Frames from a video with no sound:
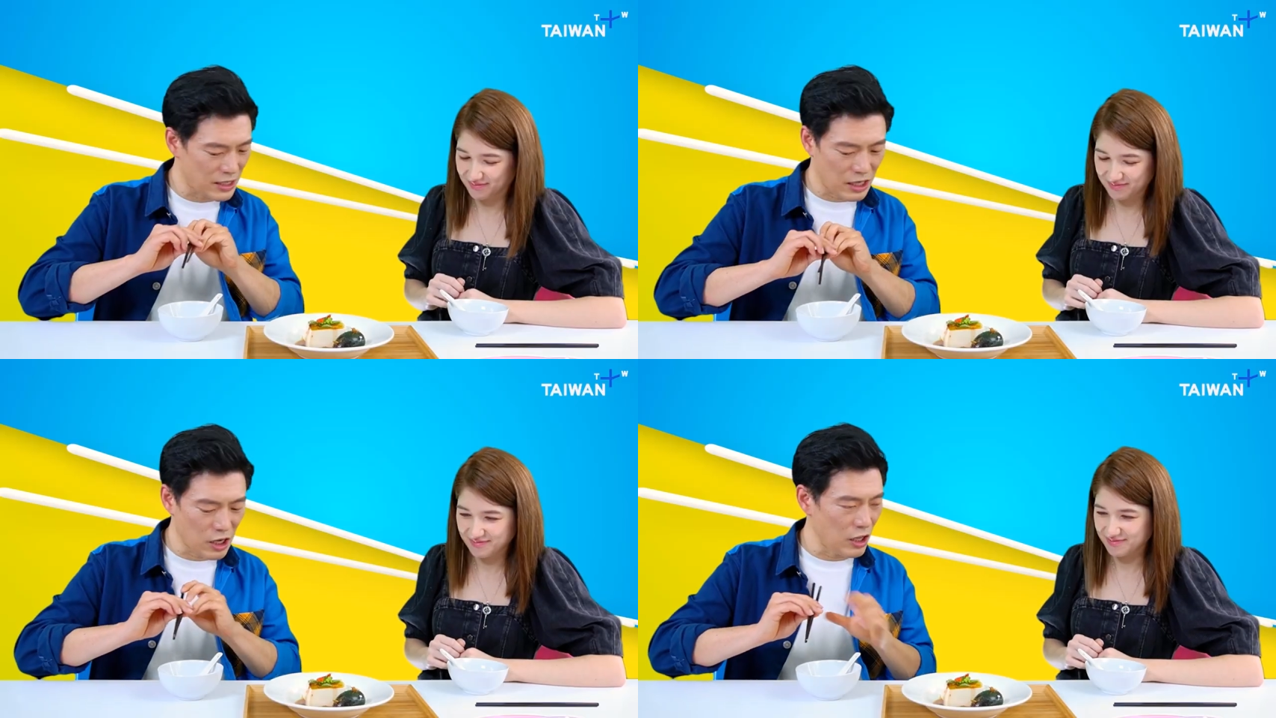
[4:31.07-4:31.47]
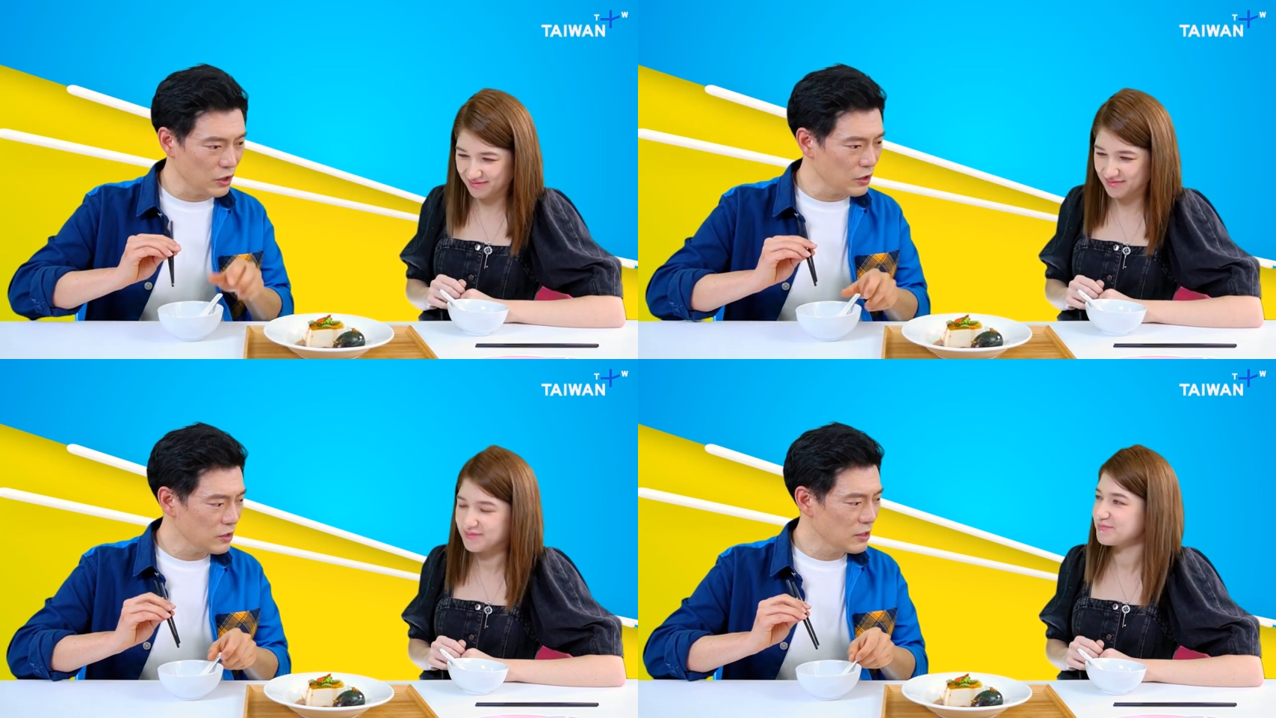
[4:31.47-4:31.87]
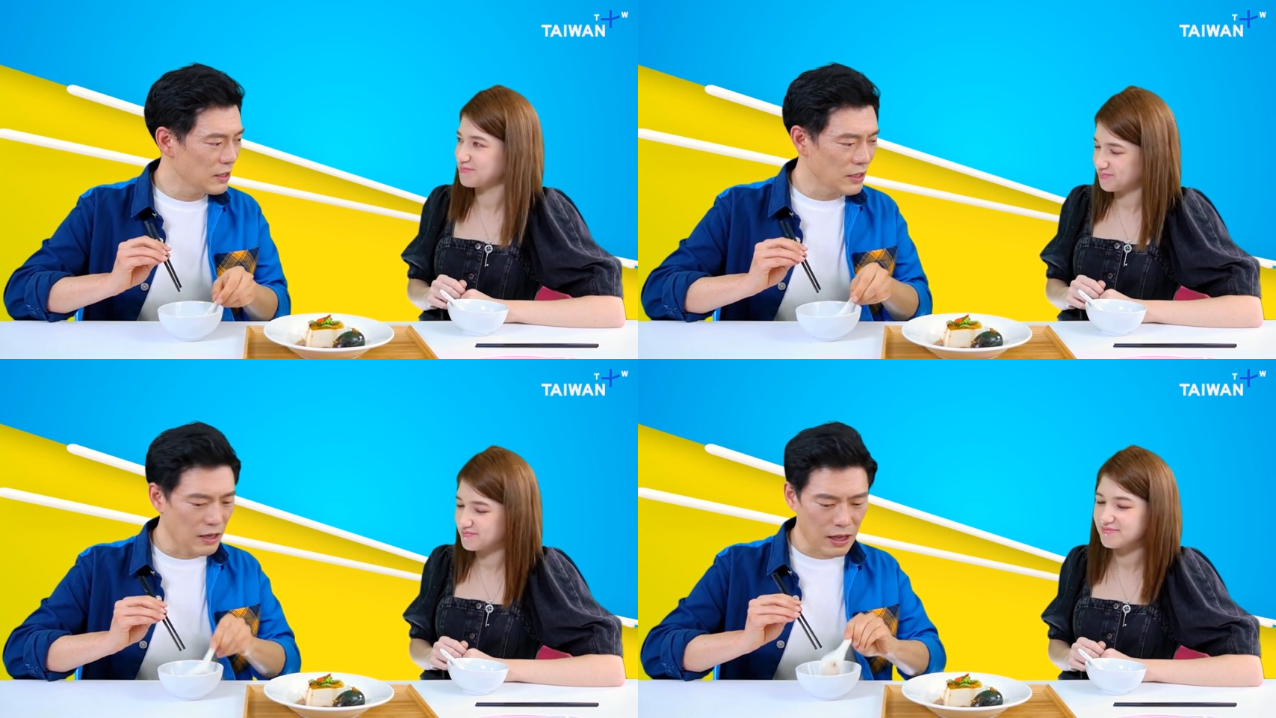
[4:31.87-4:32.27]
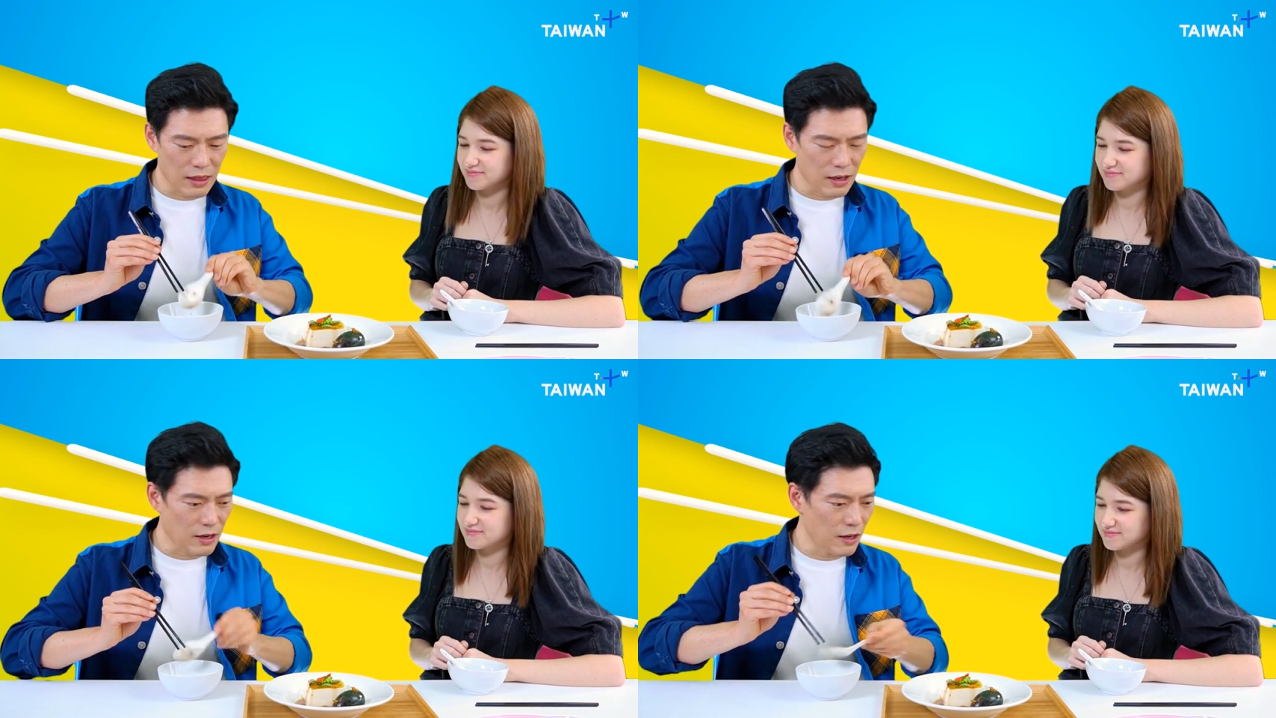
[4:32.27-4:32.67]
Speaker 1: of the color. And
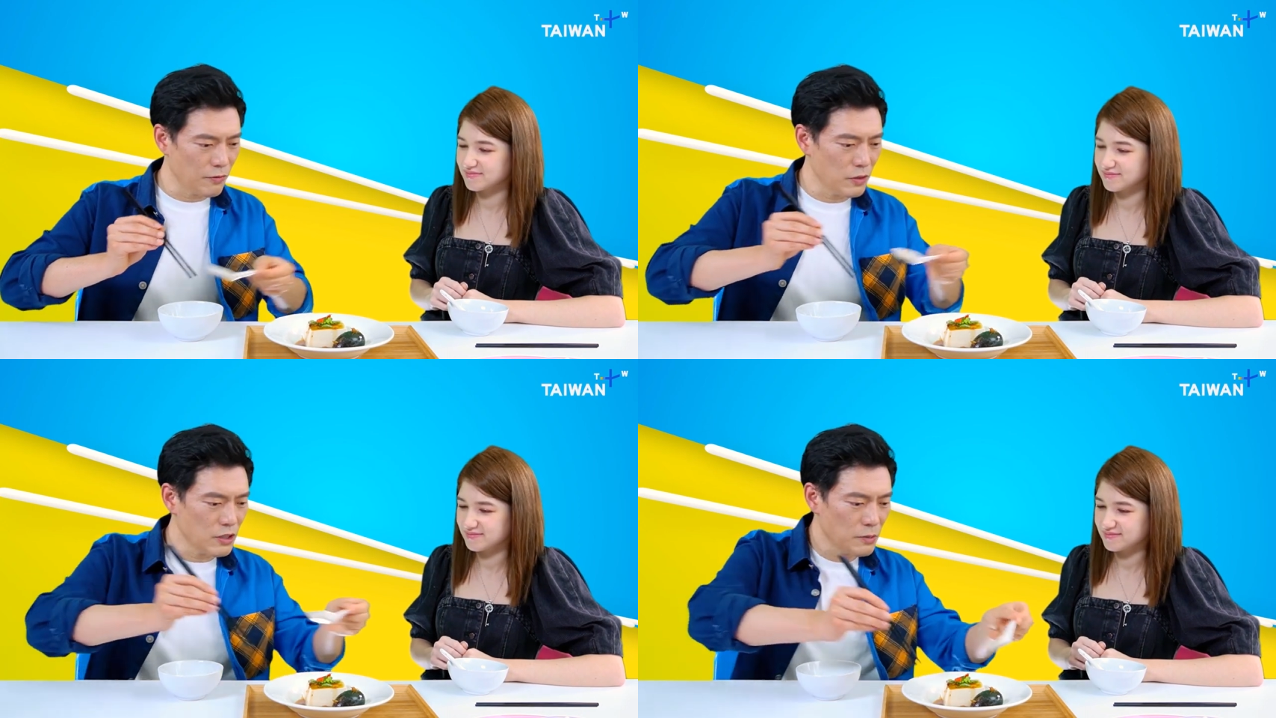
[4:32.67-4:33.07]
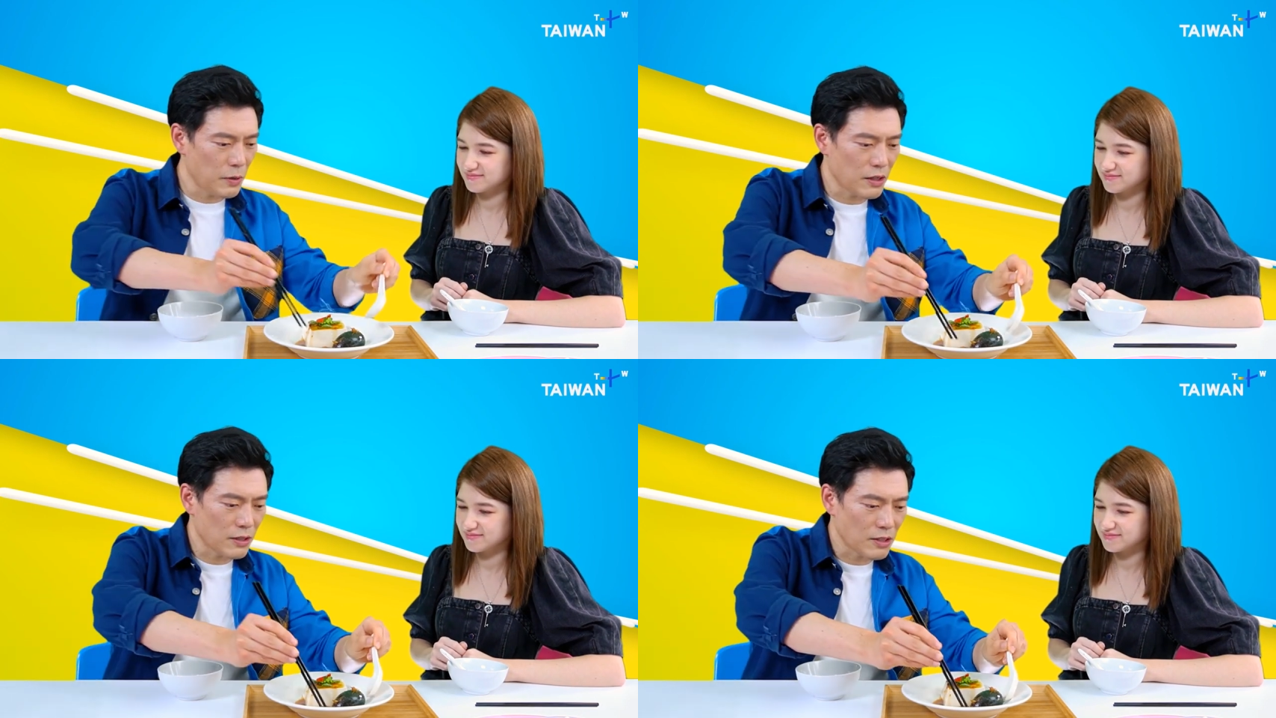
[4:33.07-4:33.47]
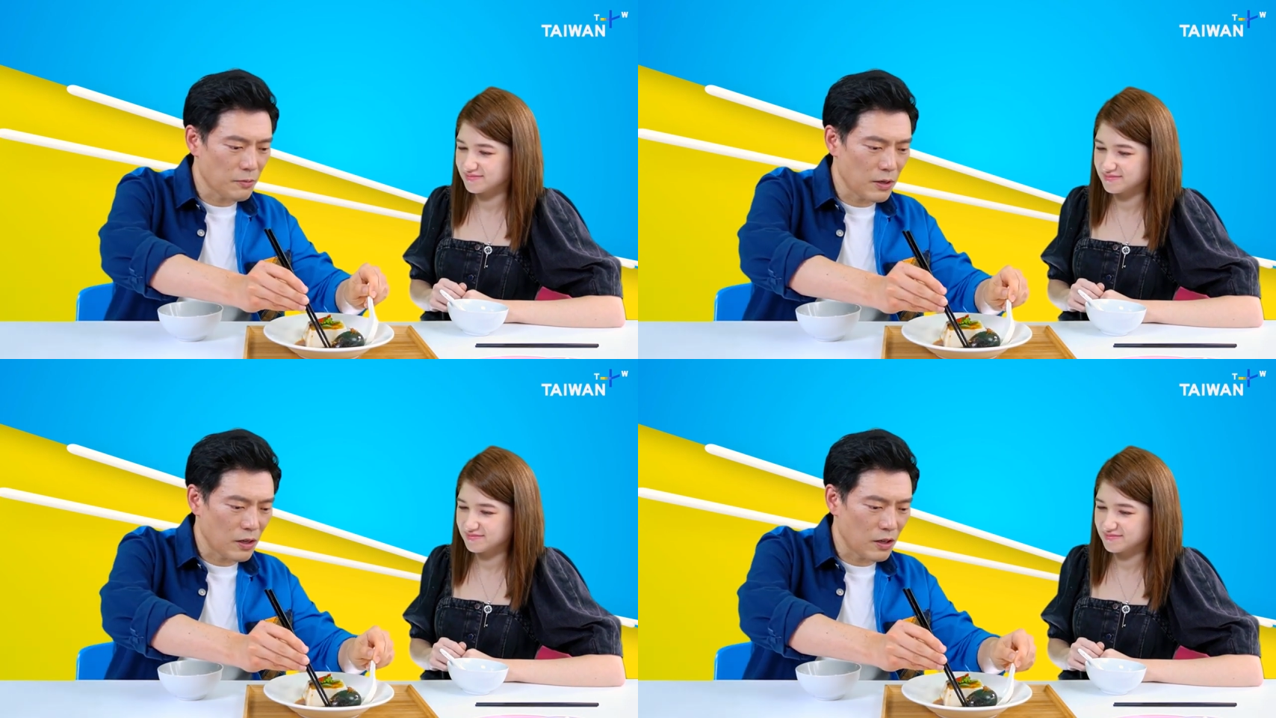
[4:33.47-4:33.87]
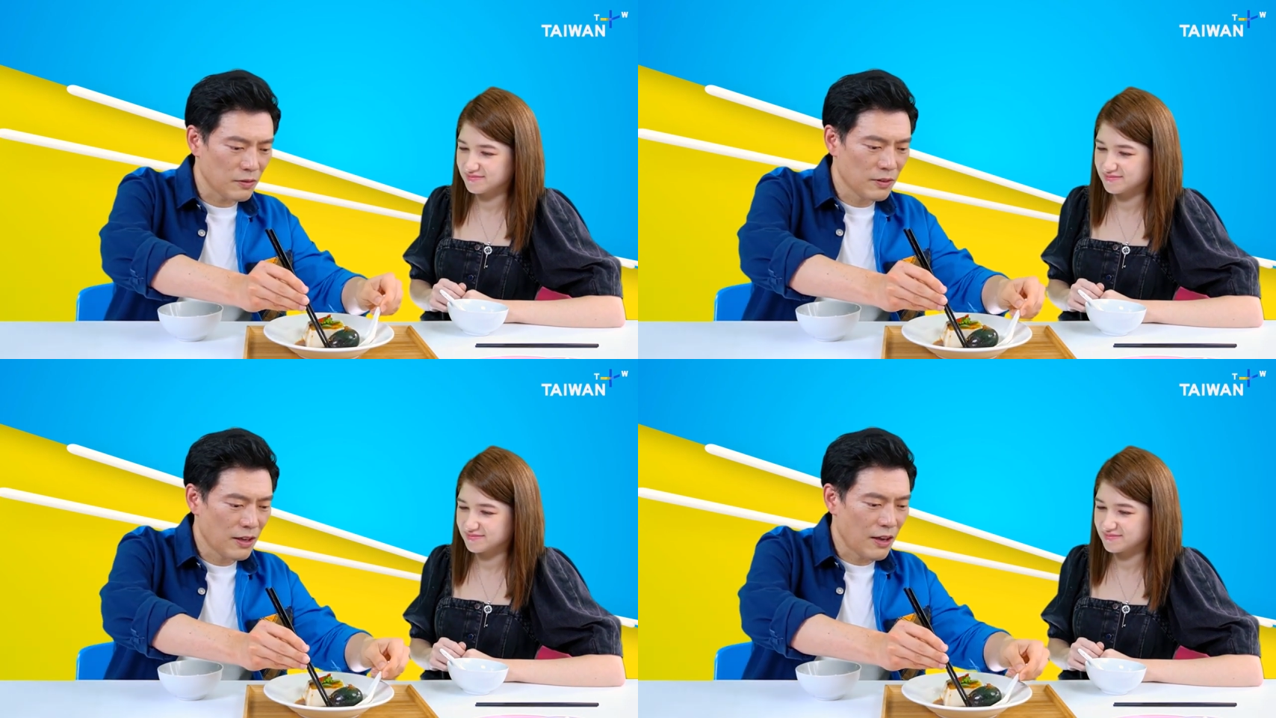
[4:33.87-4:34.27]
then uh, if we just pick this up here,
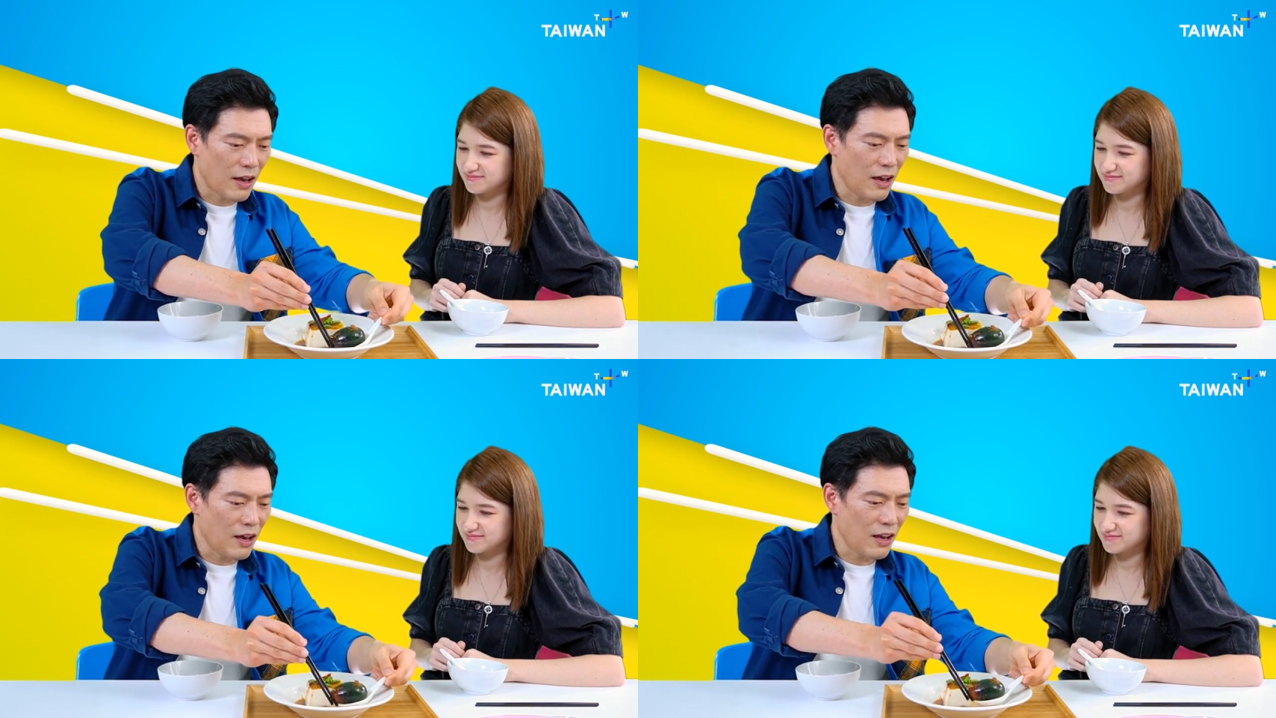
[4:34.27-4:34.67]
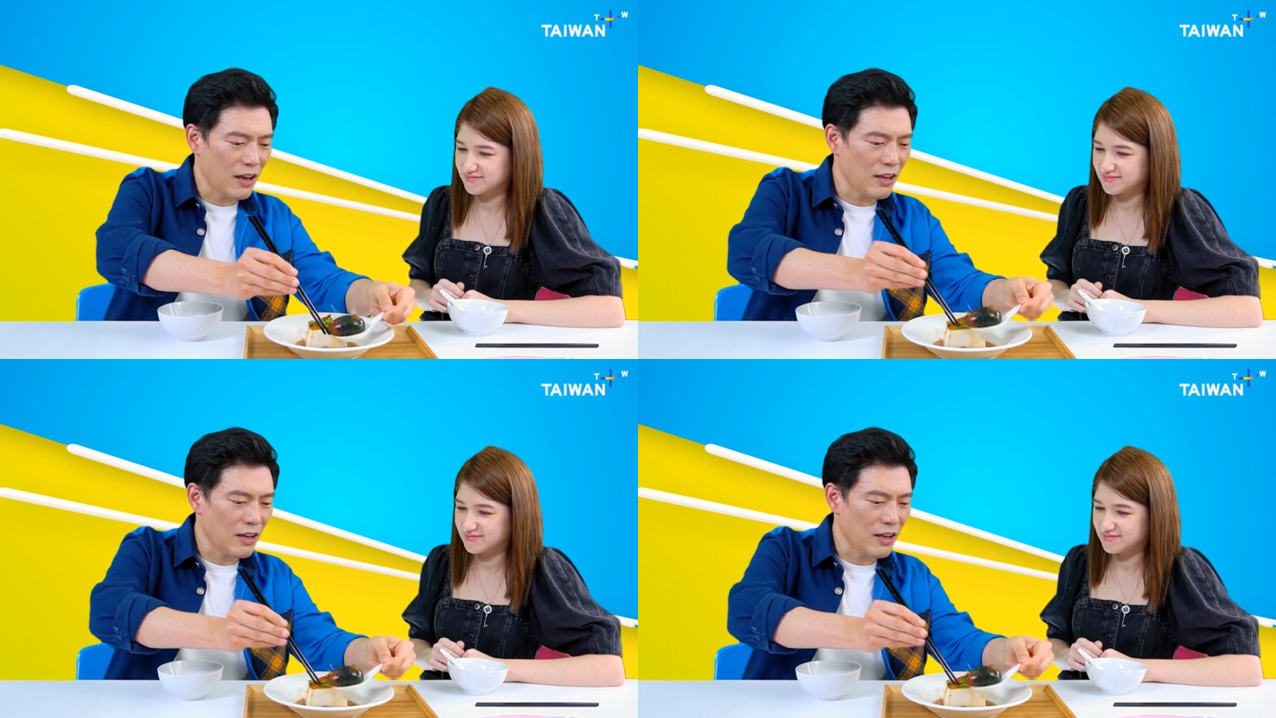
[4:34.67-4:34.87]
uh,